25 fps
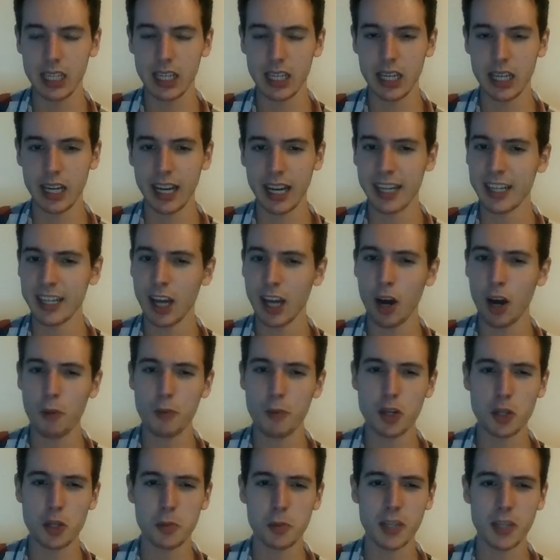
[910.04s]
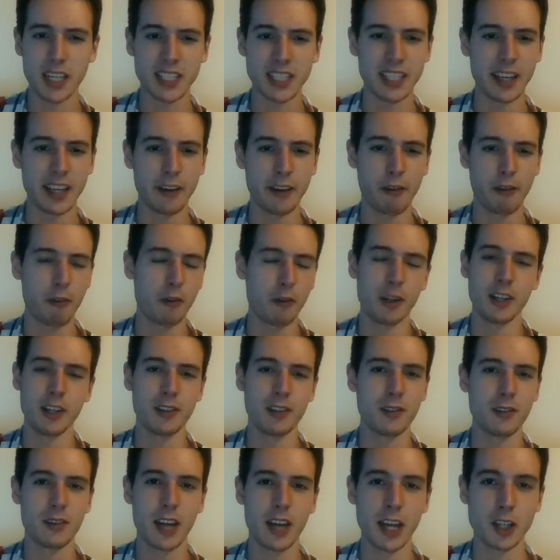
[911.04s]
And now bishop takes a3,
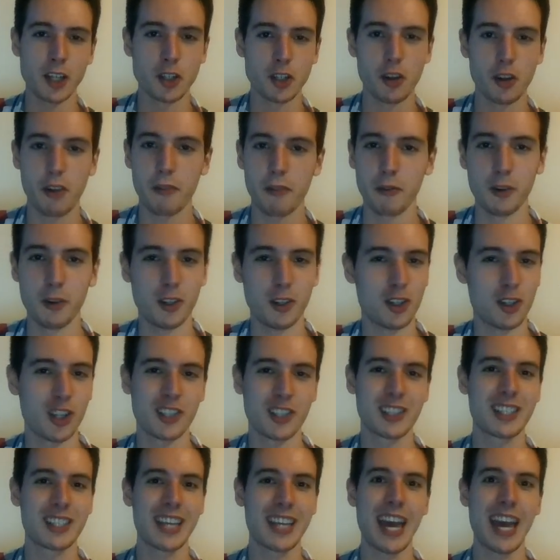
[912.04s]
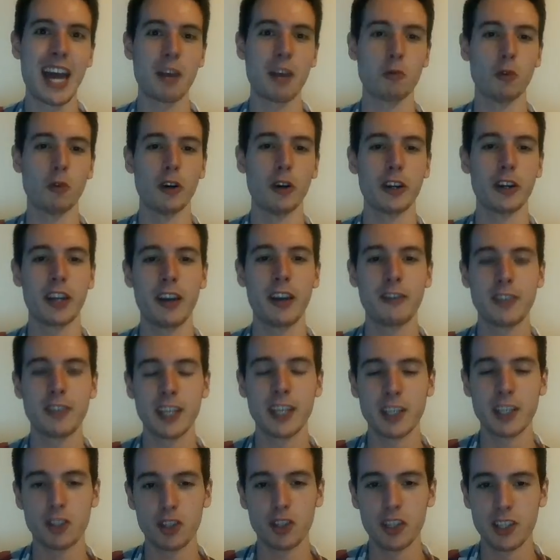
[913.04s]
h3 just can't work. F
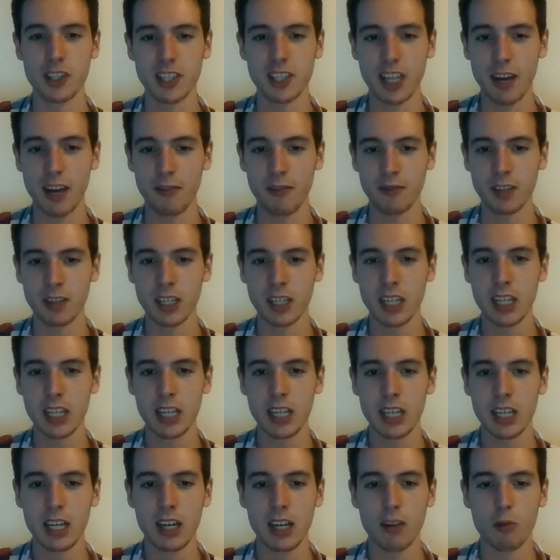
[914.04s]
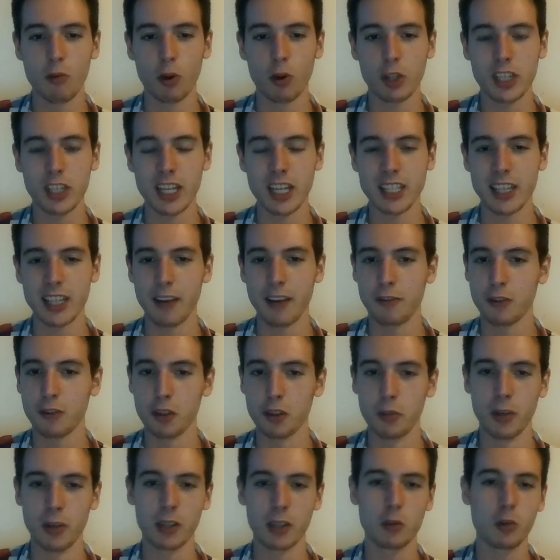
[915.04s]
takes g7, rook takes
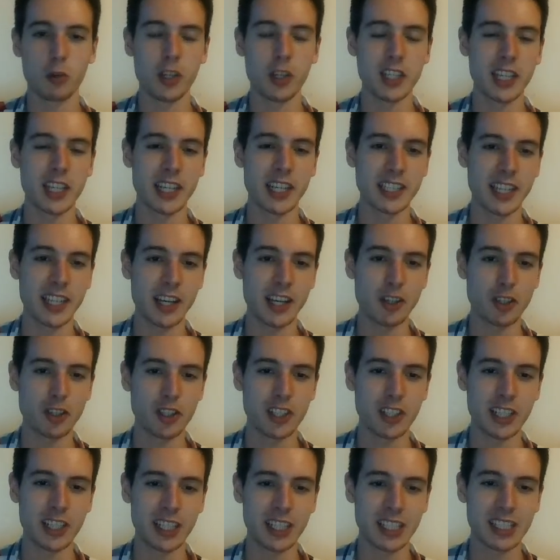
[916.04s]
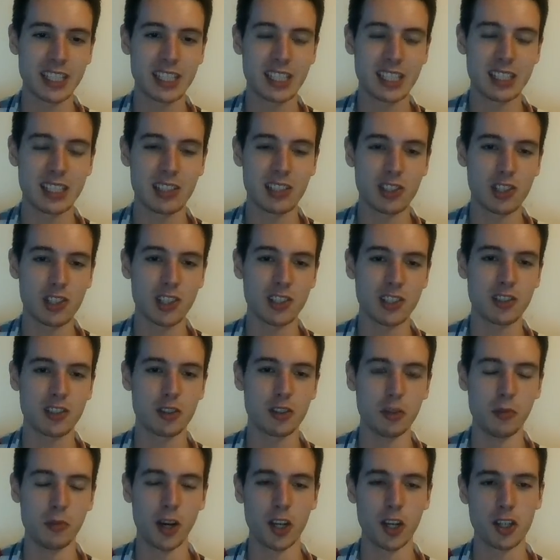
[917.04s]
f2, but queen takes h6. It's just
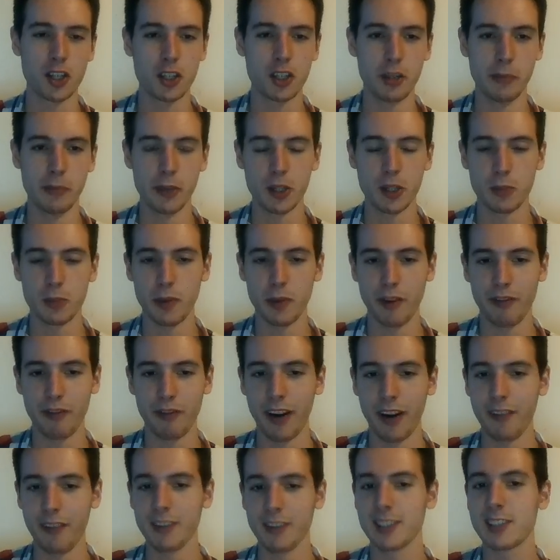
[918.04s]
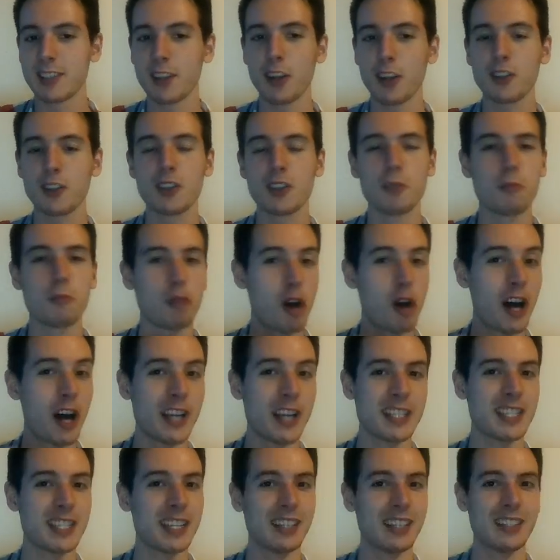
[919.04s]
too much here. Bishop f5. It's not
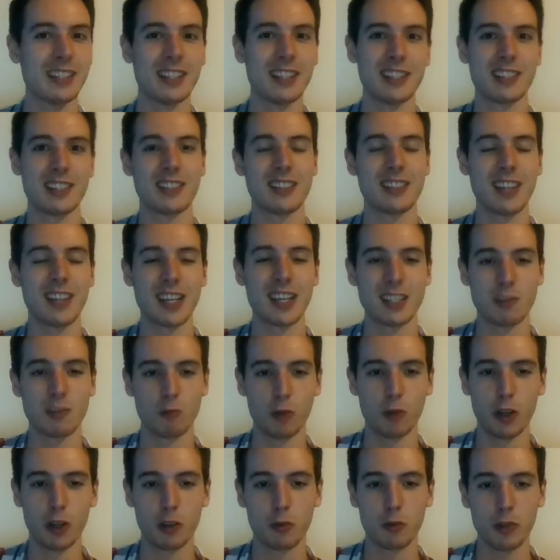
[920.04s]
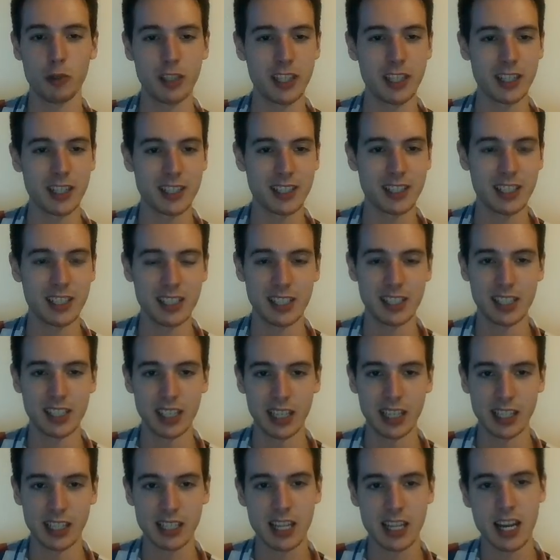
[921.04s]
surprising that this doesn't work. Queen takes
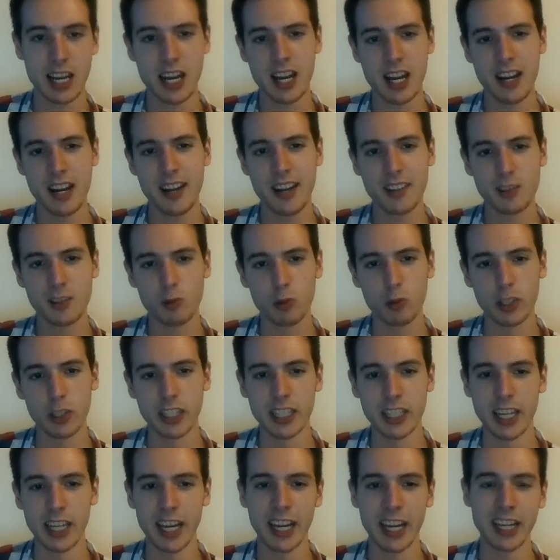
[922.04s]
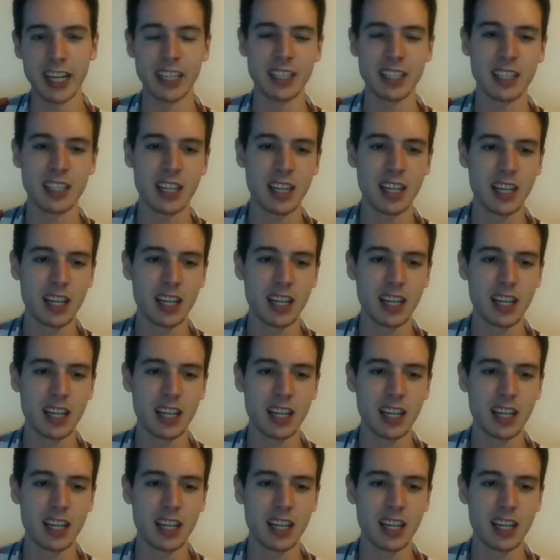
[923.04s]
c6. There's queen e8.